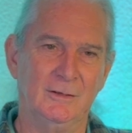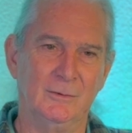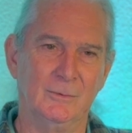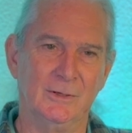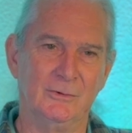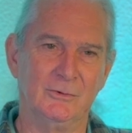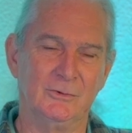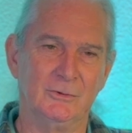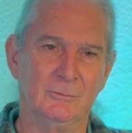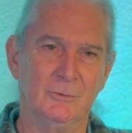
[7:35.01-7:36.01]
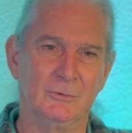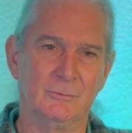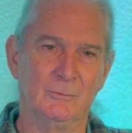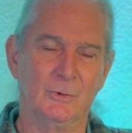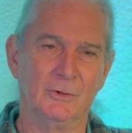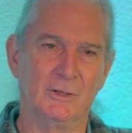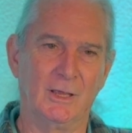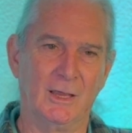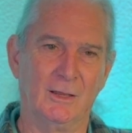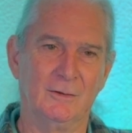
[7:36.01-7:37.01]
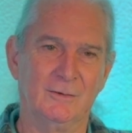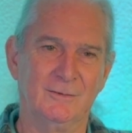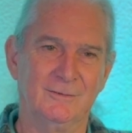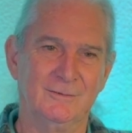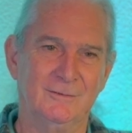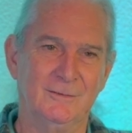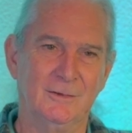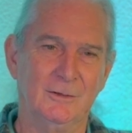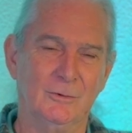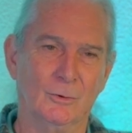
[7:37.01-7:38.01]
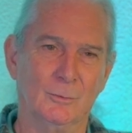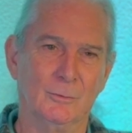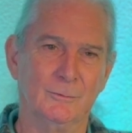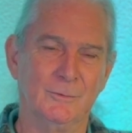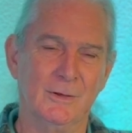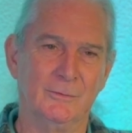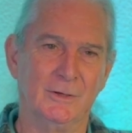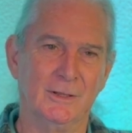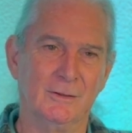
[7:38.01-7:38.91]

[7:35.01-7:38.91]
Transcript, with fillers: in ways that you just really can't in normal everyday